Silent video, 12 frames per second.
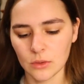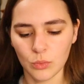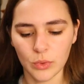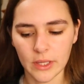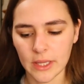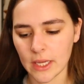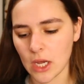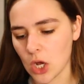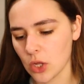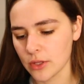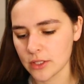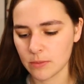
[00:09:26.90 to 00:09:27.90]
what do they
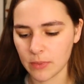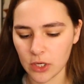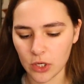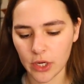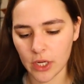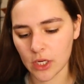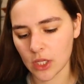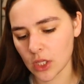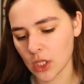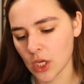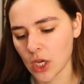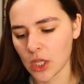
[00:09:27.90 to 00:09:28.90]
call this period?
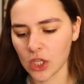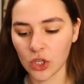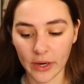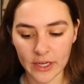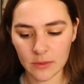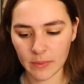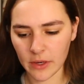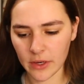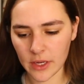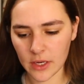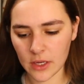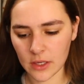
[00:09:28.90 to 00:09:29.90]
The grace
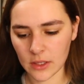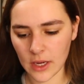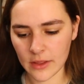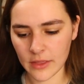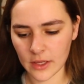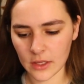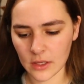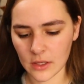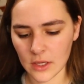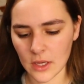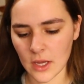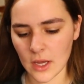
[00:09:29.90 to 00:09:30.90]
period, I think
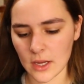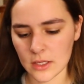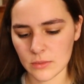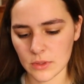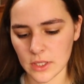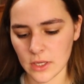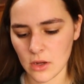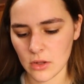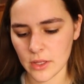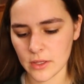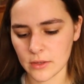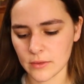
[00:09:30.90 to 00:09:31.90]
is what they
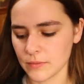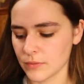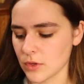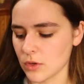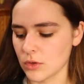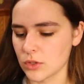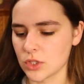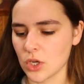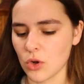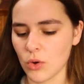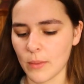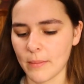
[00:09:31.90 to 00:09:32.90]
call it.
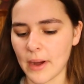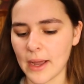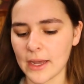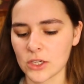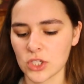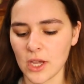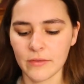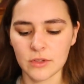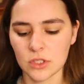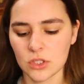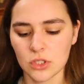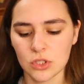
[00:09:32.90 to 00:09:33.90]
So I actually
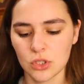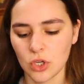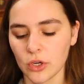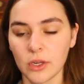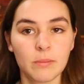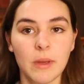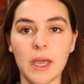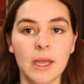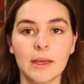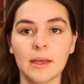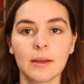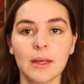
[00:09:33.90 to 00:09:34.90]
haven't started
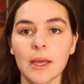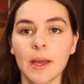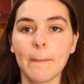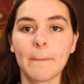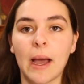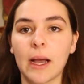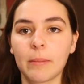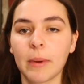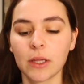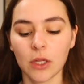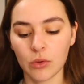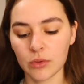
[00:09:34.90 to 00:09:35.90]
paying back
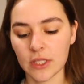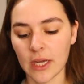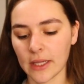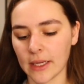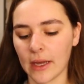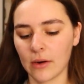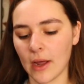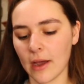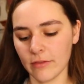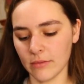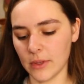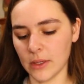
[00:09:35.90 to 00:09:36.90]
my loans yet. Like I don't
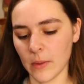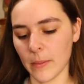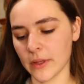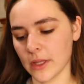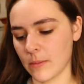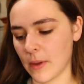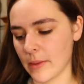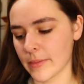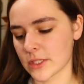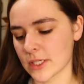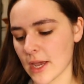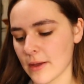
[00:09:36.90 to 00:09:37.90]
have minimum monthly
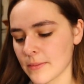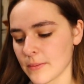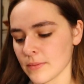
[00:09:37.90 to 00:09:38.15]
payments yet.